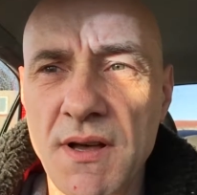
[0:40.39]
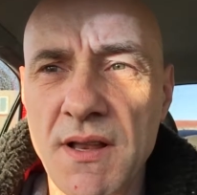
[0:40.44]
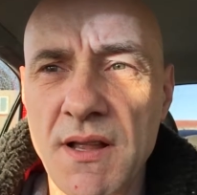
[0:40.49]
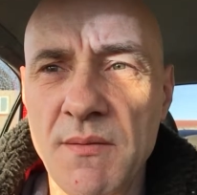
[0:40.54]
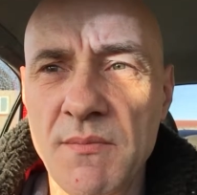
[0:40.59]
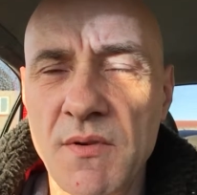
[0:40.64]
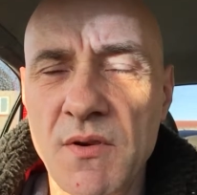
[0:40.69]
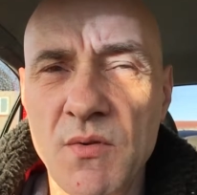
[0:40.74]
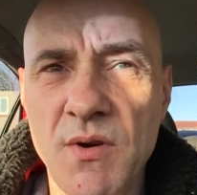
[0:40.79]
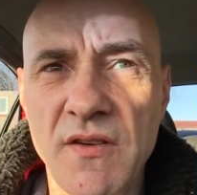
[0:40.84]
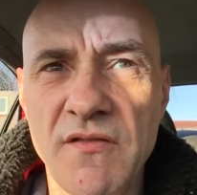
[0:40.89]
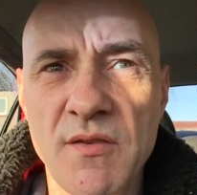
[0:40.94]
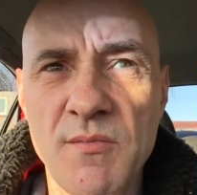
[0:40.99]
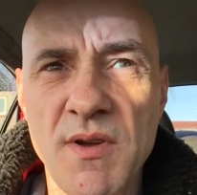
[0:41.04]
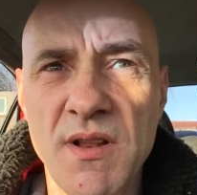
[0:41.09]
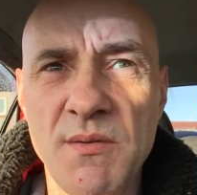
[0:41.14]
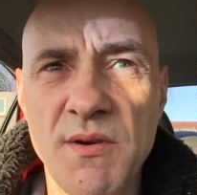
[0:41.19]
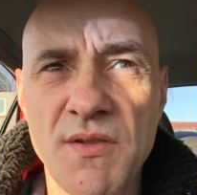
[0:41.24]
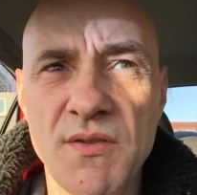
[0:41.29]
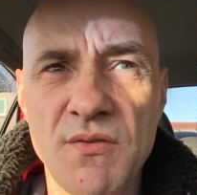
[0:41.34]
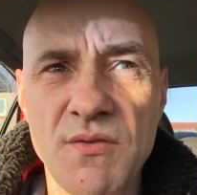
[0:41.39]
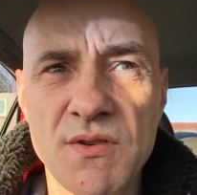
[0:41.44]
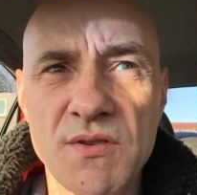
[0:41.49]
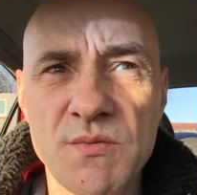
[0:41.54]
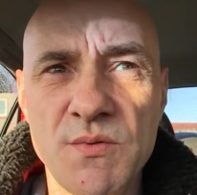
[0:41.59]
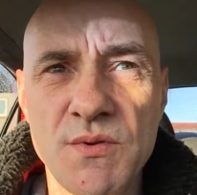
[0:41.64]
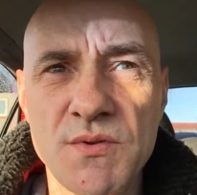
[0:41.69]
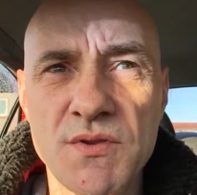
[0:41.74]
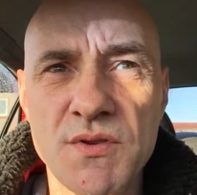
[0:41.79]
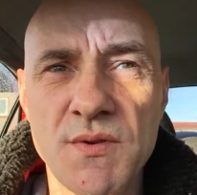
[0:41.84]
and I'm quite familiar with
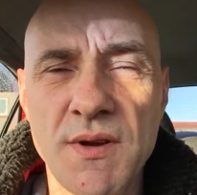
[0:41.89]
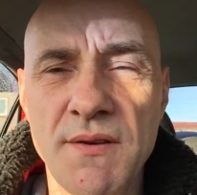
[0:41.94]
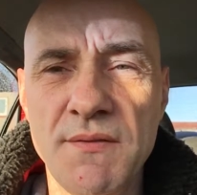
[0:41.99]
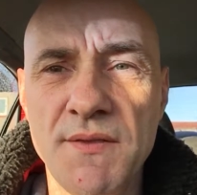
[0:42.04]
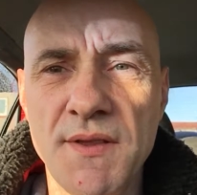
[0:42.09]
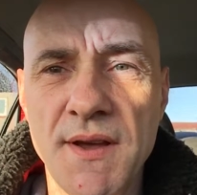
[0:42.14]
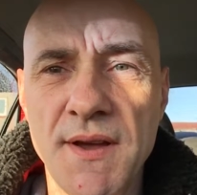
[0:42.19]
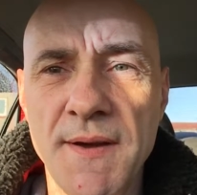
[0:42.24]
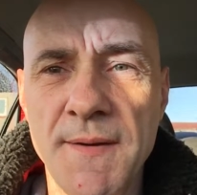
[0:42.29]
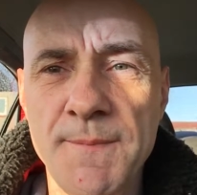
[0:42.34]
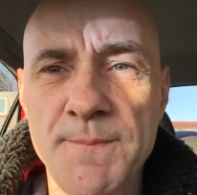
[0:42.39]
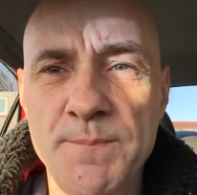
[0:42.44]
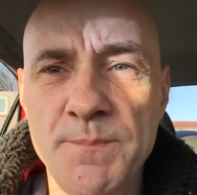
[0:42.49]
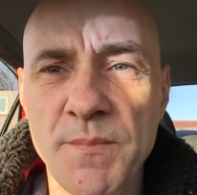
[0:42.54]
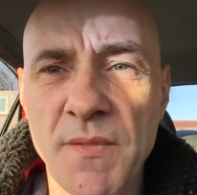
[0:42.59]
those woods around there.